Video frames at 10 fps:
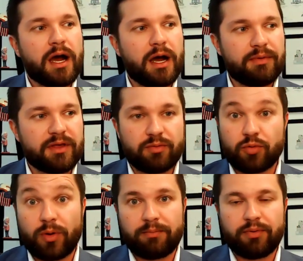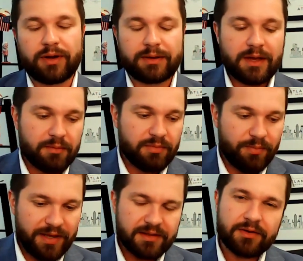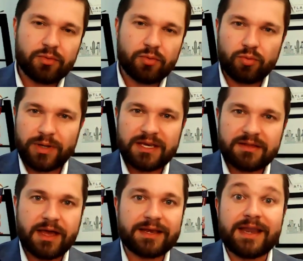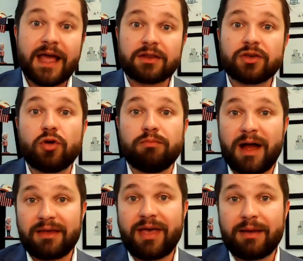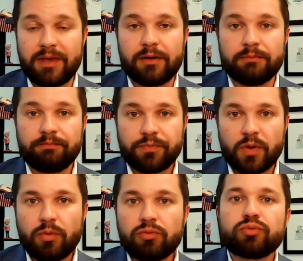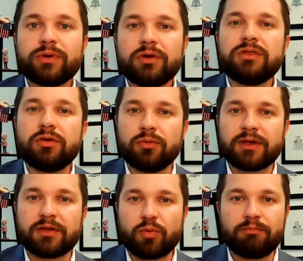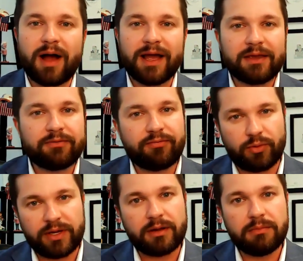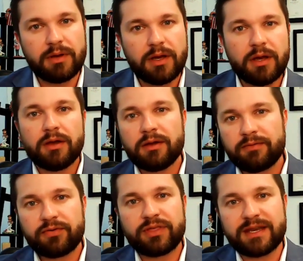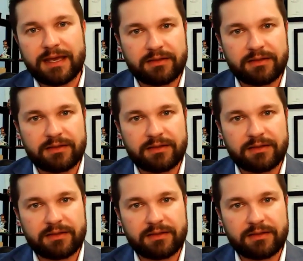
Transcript: It's a great book. But basically, when we decide not to go buy that meal, what we're really doing is we're buying freedom for the